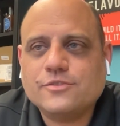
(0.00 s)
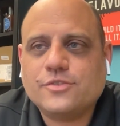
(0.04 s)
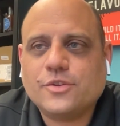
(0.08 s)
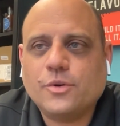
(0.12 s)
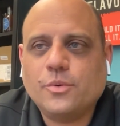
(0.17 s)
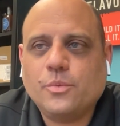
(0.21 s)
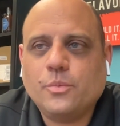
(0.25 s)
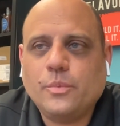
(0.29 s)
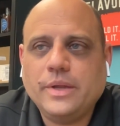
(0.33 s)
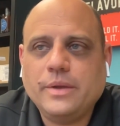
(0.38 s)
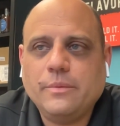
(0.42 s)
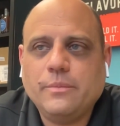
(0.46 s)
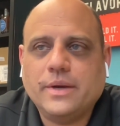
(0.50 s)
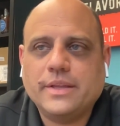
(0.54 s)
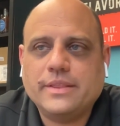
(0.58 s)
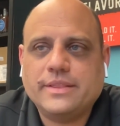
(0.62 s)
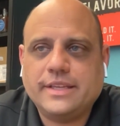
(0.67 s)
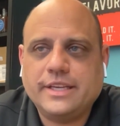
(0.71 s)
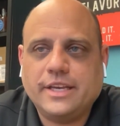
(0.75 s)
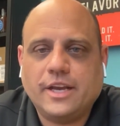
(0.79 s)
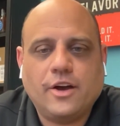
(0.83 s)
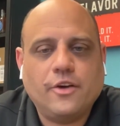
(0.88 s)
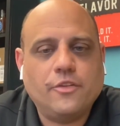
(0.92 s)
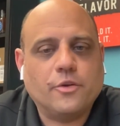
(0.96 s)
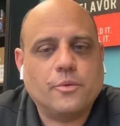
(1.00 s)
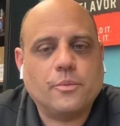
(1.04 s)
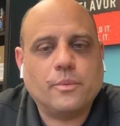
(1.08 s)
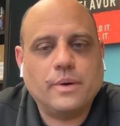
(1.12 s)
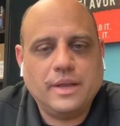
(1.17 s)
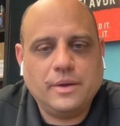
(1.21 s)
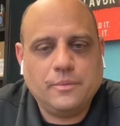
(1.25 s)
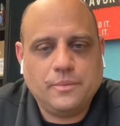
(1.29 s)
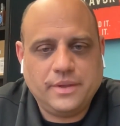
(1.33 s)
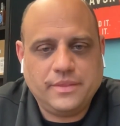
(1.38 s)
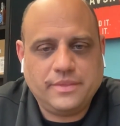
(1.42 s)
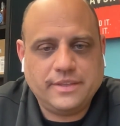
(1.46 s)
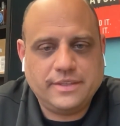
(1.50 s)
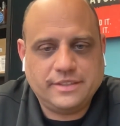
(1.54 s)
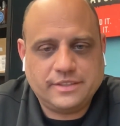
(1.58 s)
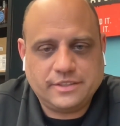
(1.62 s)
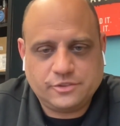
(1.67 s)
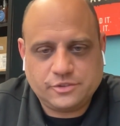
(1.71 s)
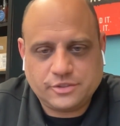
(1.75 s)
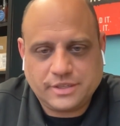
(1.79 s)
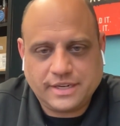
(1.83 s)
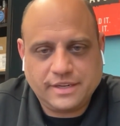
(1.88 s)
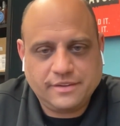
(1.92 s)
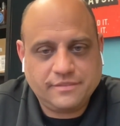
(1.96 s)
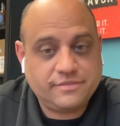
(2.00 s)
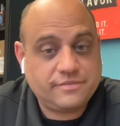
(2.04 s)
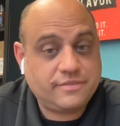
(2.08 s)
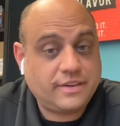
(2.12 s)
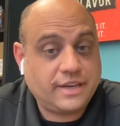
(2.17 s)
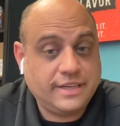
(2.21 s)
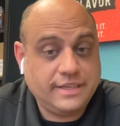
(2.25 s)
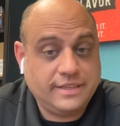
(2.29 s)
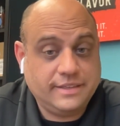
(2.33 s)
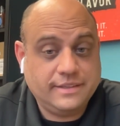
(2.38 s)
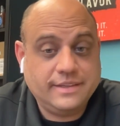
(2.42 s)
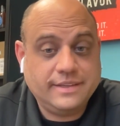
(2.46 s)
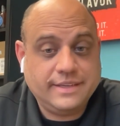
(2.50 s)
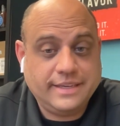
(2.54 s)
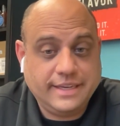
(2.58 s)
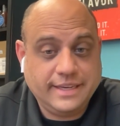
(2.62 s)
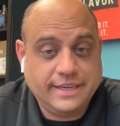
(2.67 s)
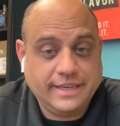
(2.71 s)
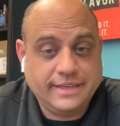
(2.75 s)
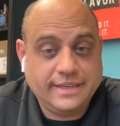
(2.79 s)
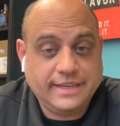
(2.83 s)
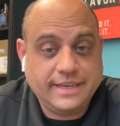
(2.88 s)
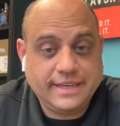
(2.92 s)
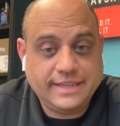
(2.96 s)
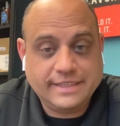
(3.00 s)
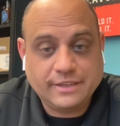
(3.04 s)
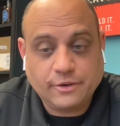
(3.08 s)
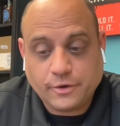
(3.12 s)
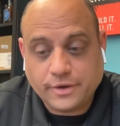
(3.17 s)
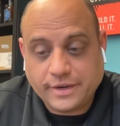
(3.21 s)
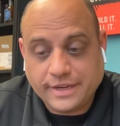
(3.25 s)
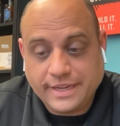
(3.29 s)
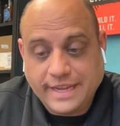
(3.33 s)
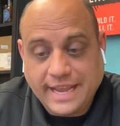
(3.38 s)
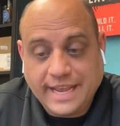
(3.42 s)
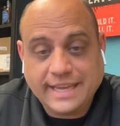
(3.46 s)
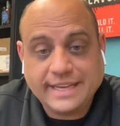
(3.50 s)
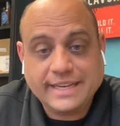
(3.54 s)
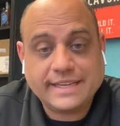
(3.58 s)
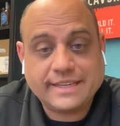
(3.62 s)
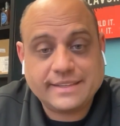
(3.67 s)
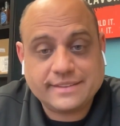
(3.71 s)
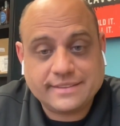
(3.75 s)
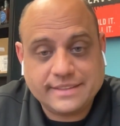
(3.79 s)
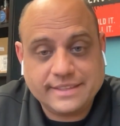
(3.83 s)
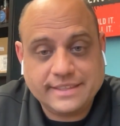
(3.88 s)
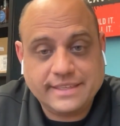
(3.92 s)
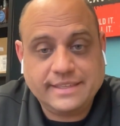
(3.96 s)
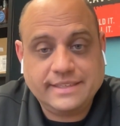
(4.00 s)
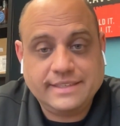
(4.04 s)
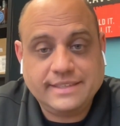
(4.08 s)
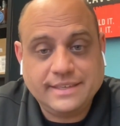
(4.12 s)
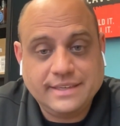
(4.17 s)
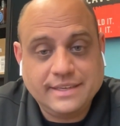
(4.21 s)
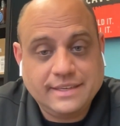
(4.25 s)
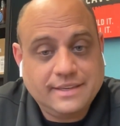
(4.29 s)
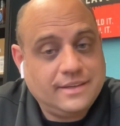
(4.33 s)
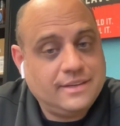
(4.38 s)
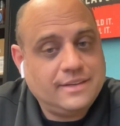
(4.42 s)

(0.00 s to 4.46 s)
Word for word: So we went the other way with it to try to fight it. And organically,